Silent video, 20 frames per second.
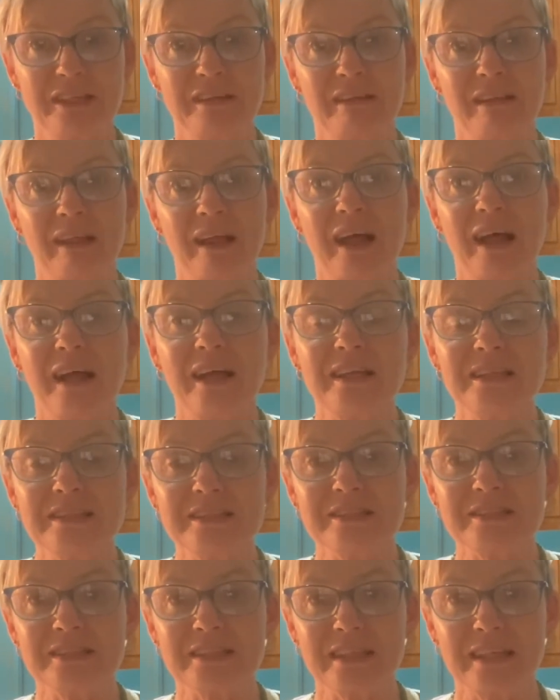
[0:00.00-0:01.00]

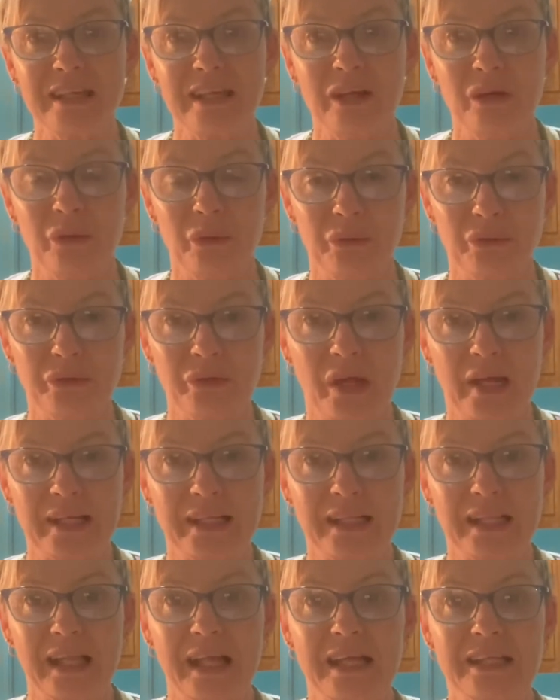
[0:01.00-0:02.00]
class or night
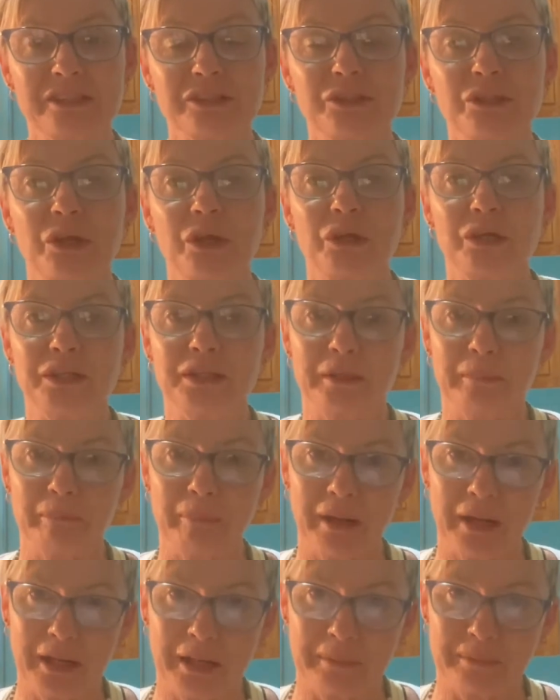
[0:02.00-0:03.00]
class, turning the
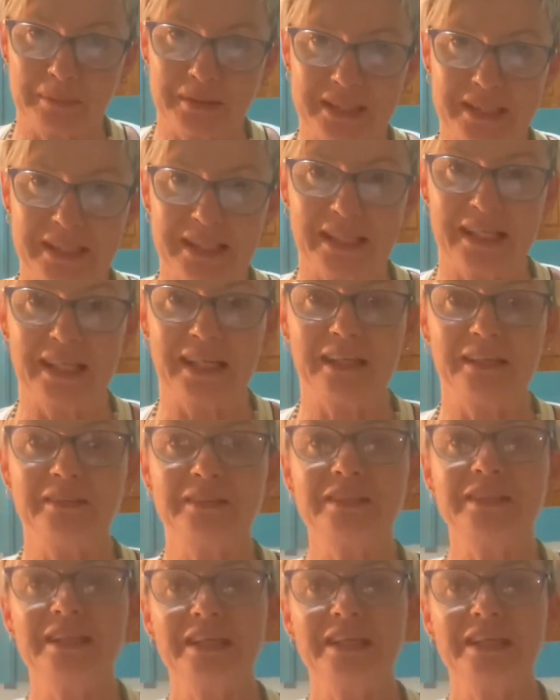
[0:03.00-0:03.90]
palms down,